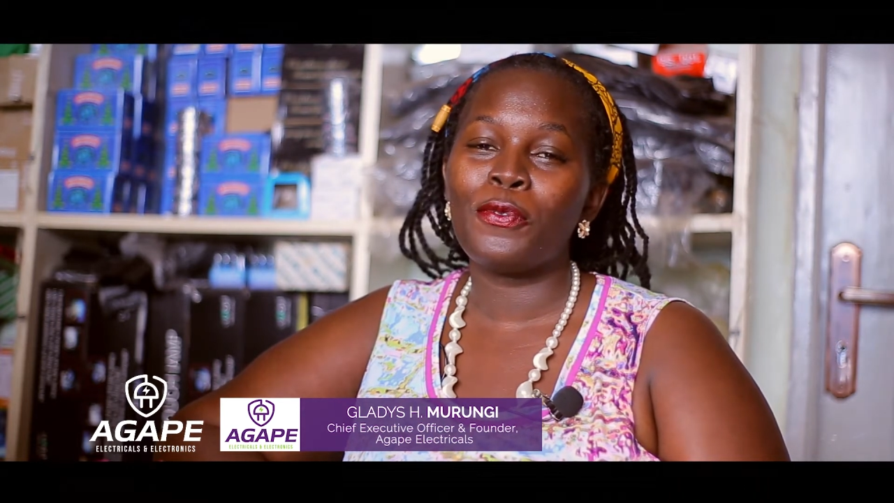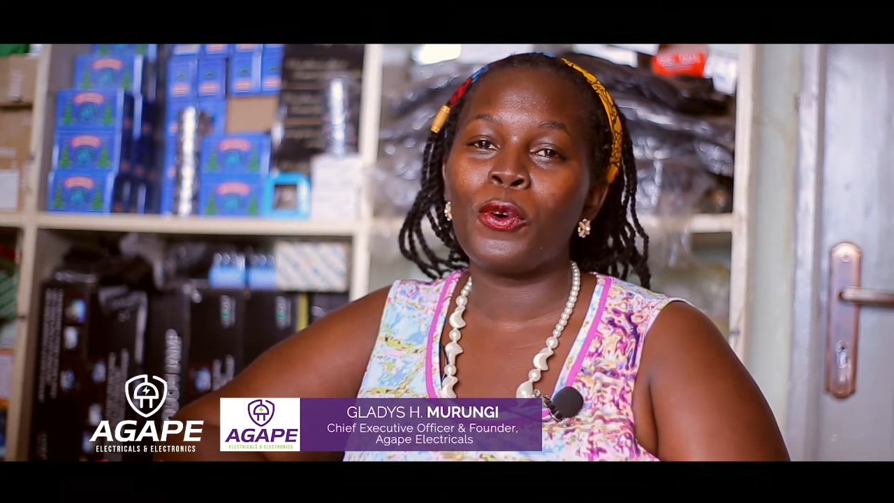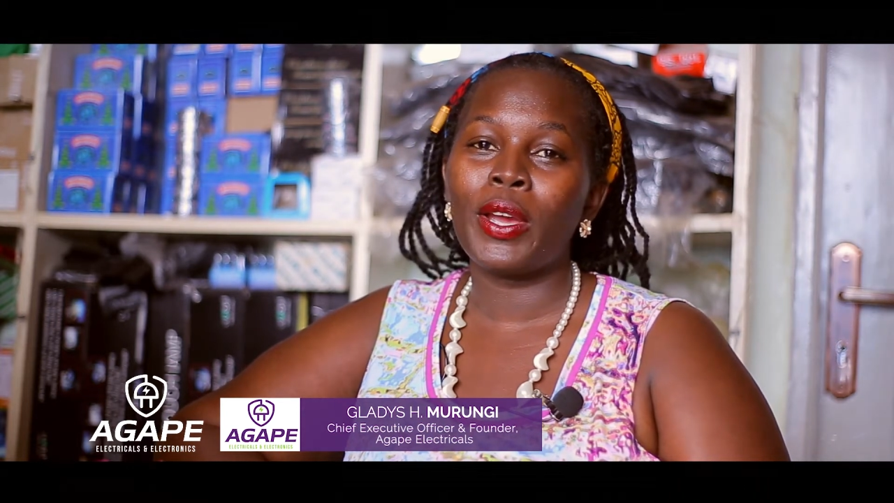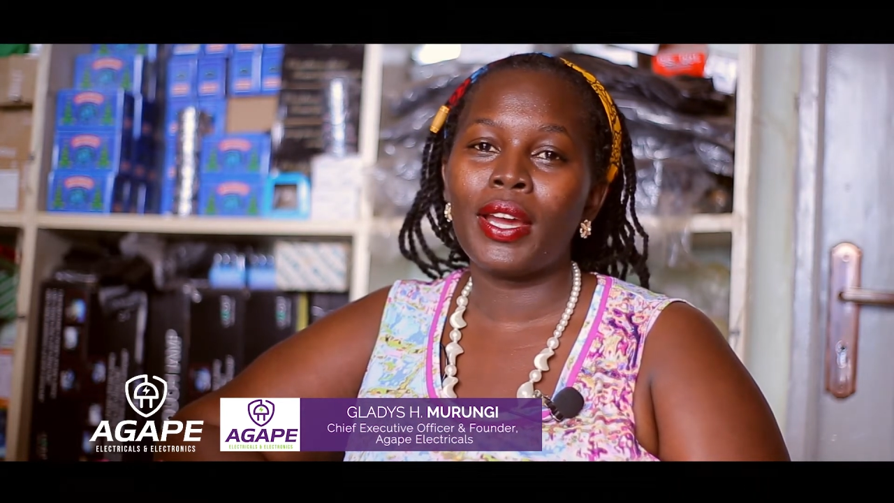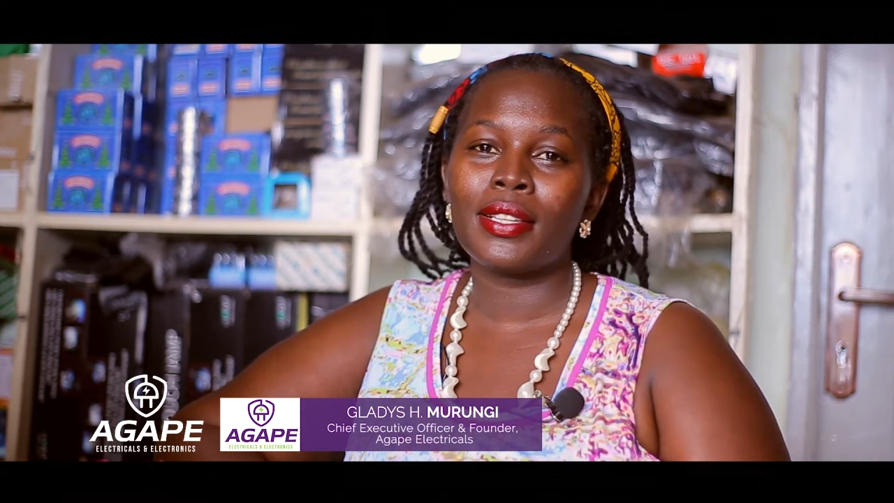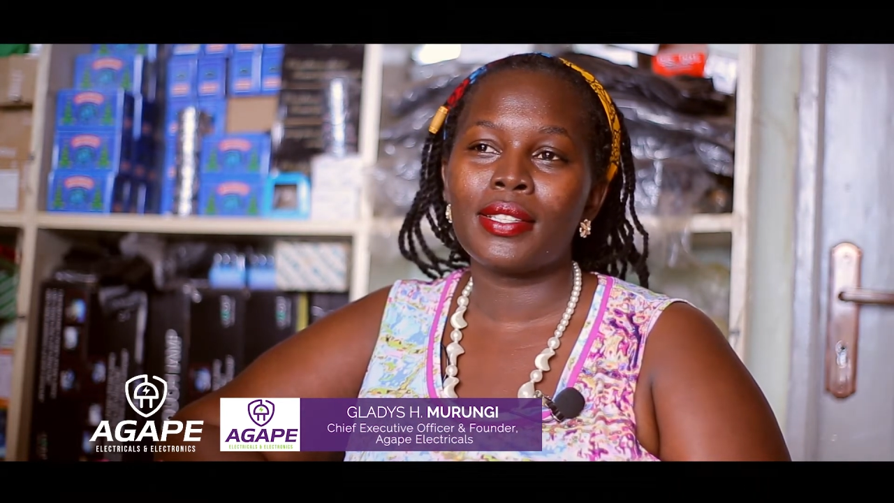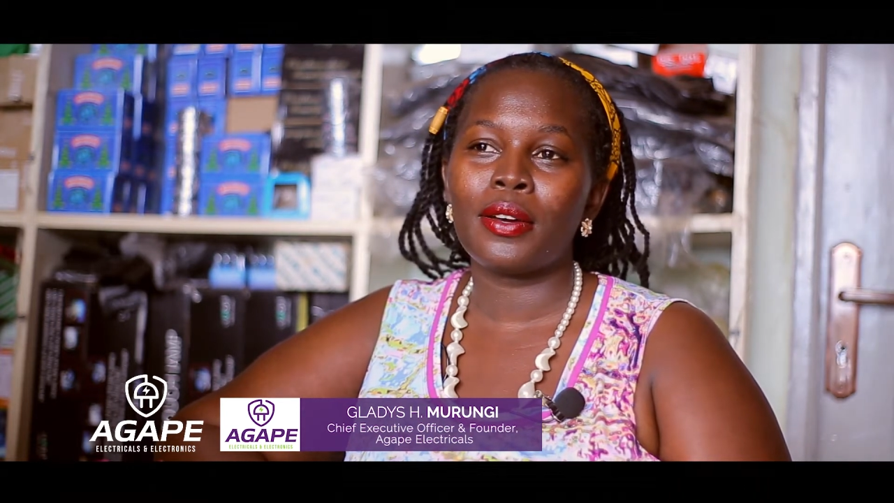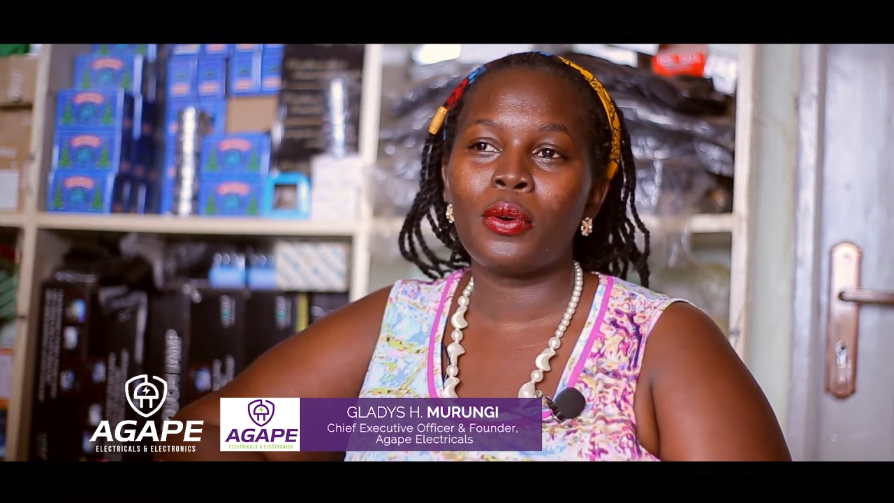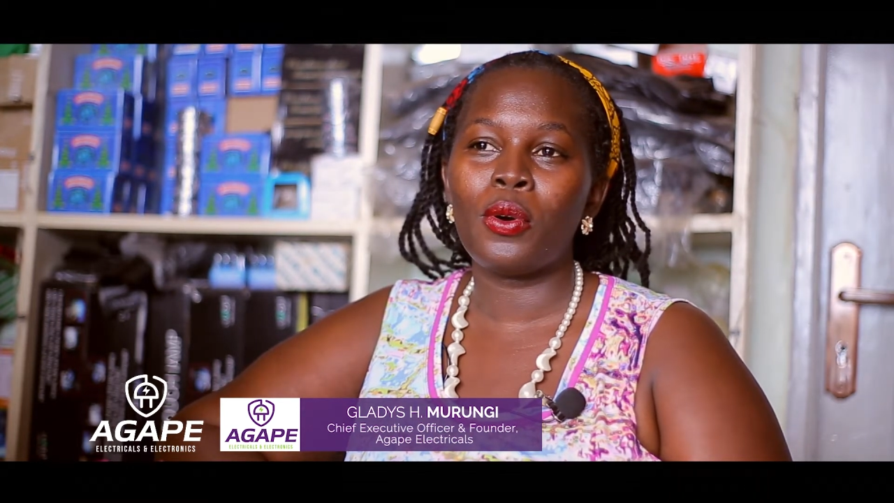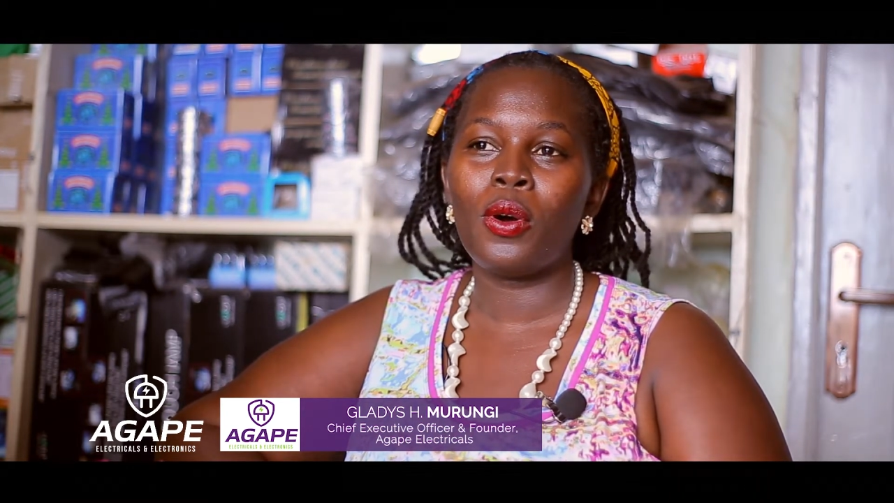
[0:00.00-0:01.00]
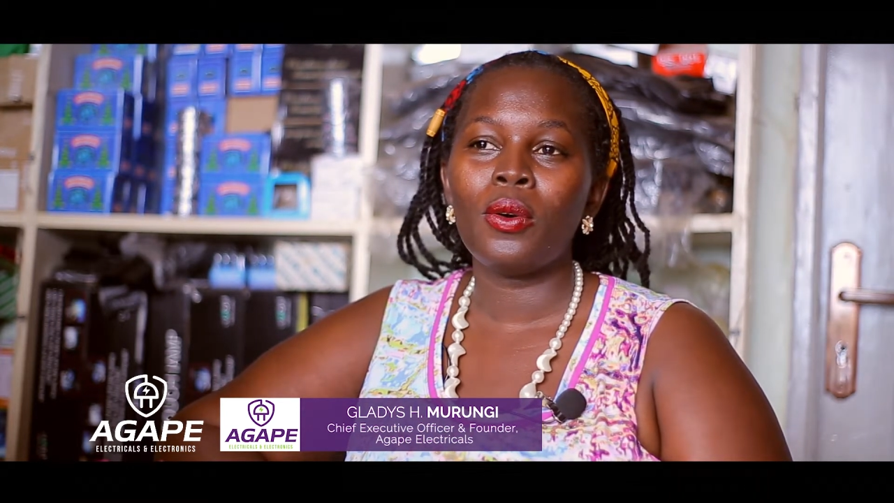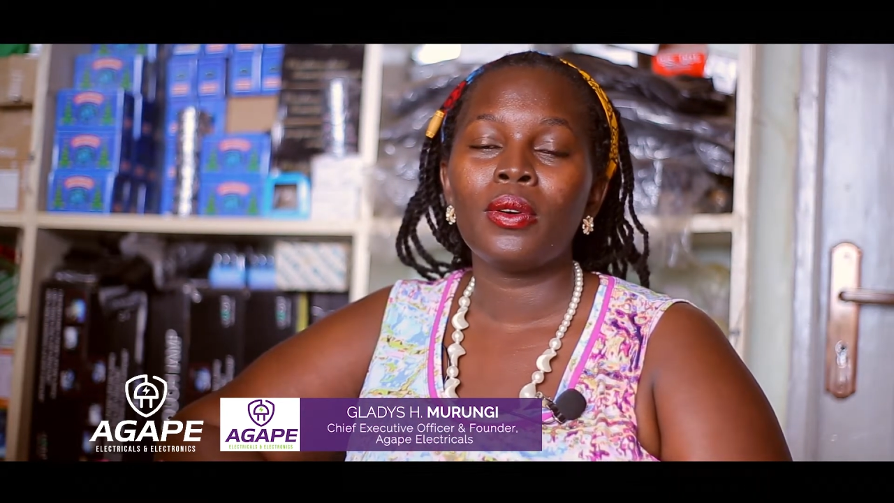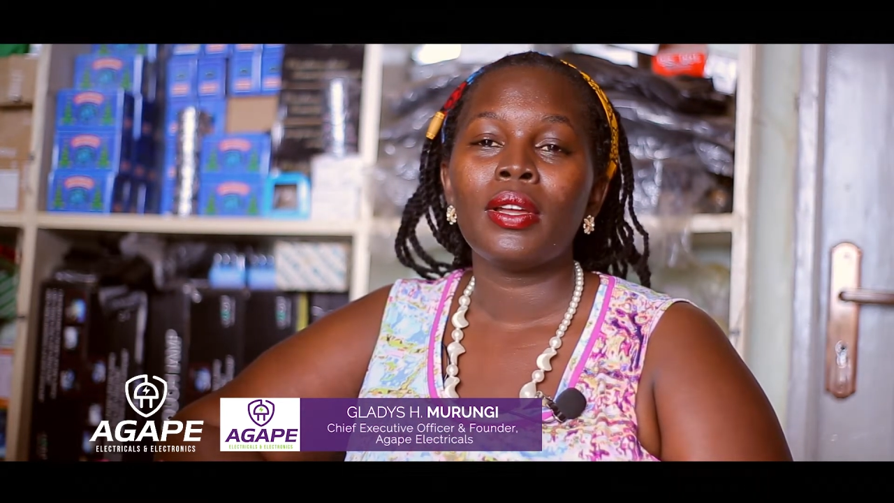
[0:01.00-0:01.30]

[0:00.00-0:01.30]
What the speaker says: 4 years ago